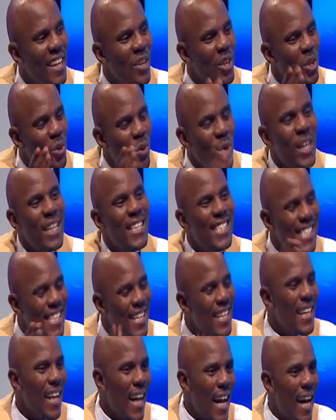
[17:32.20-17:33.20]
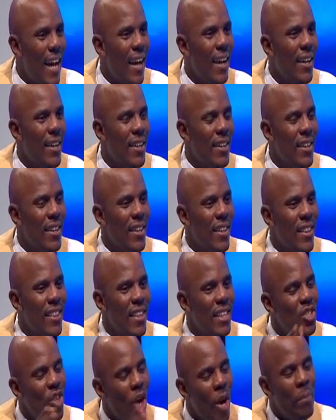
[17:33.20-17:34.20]
you were in Serie A,
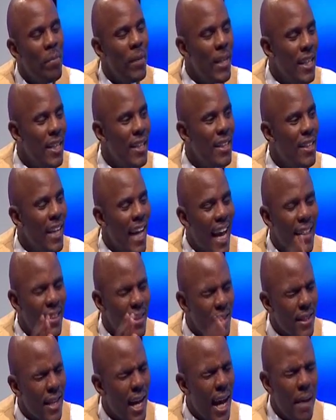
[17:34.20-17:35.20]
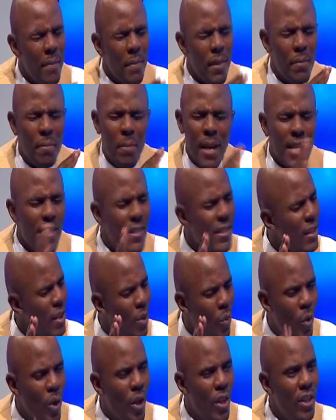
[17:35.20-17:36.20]
the top league at the time, the best in the
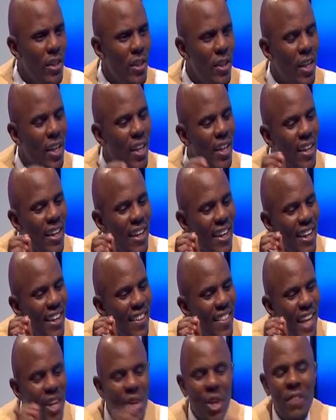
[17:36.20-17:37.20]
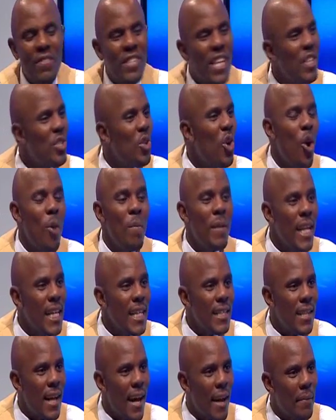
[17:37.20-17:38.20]
world. They could have sent you home at
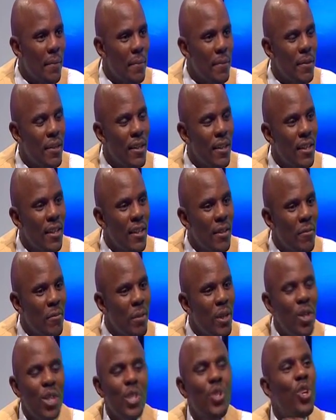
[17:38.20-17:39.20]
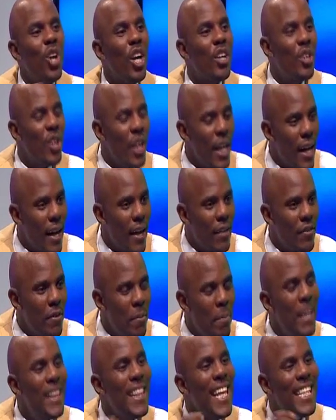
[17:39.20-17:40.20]
any time, because you're not good enough.
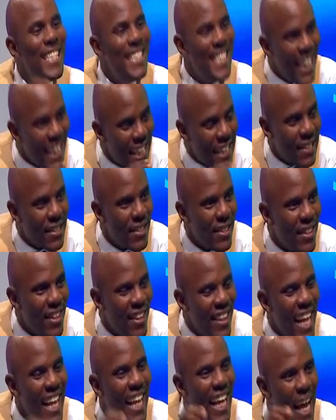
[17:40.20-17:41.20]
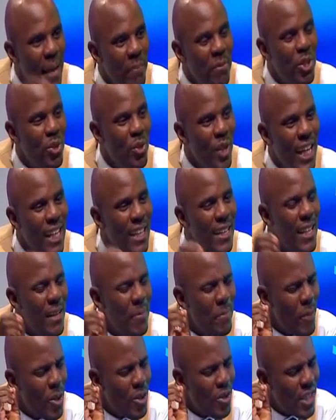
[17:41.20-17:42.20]
But they didn't. They kept you in the
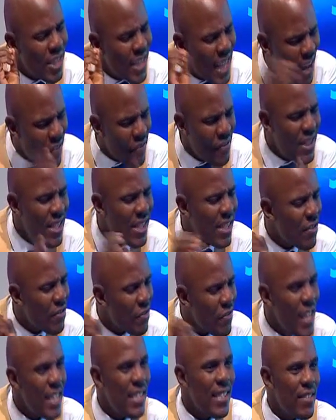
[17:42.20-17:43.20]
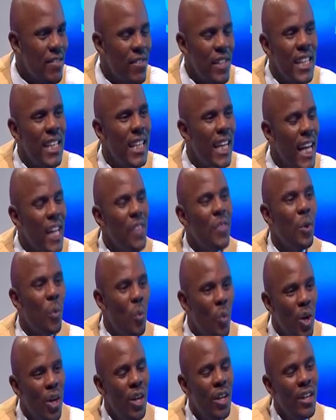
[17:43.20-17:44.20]
most toughest defensive league in the
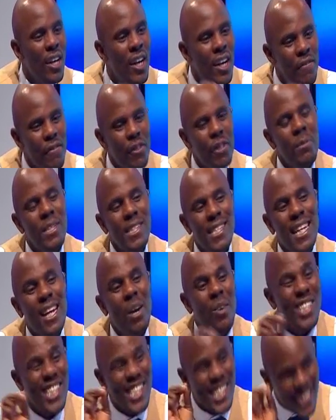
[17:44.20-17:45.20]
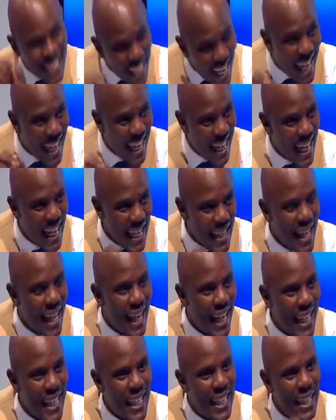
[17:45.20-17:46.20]
world. Phil Masinga was a striker in
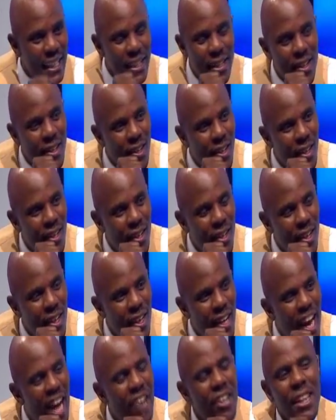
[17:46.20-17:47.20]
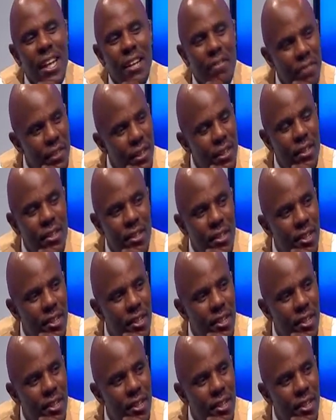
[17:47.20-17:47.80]
that league. How did that feel?